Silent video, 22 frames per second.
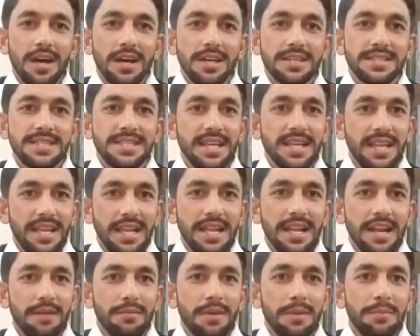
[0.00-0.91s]
Cyril
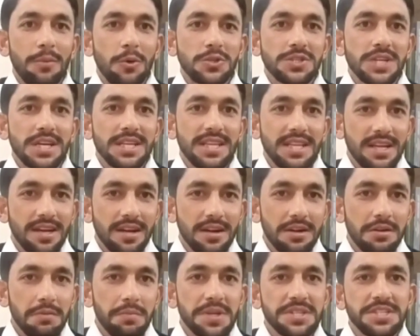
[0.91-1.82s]
Ramaphosa, the
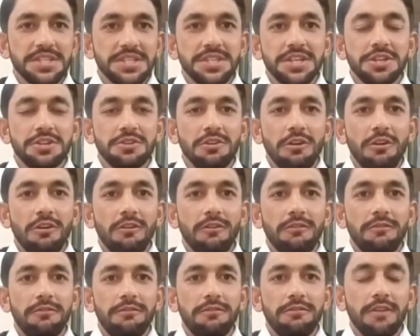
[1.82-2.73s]
current president
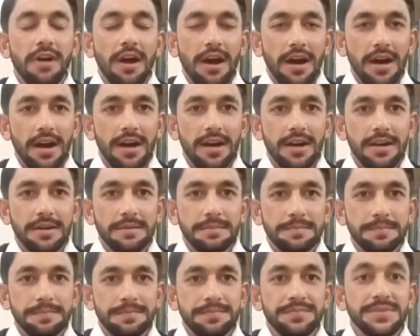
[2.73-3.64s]
of
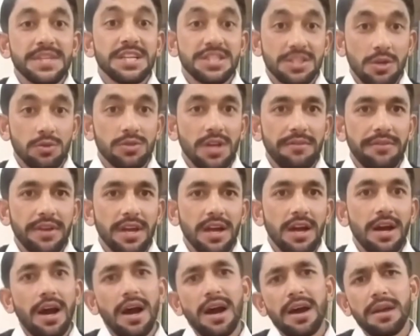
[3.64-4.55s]
South
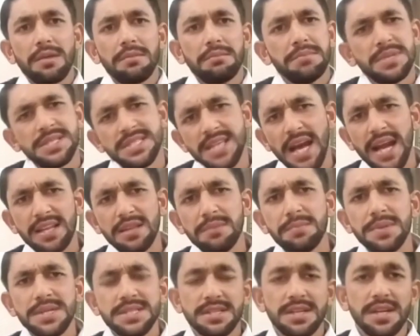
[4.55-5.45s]
Africa, or beside the
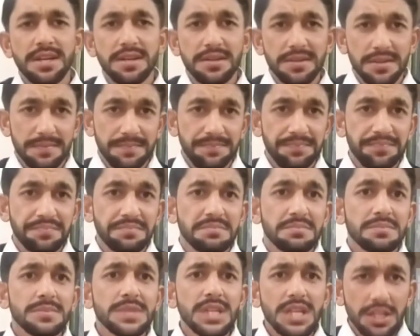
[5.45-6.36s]
president,
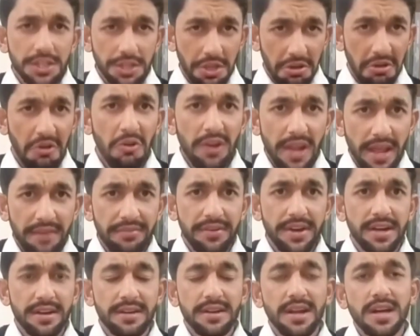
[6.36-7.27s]
the whole
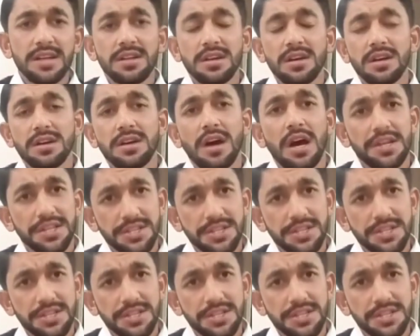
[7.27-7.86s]
African or the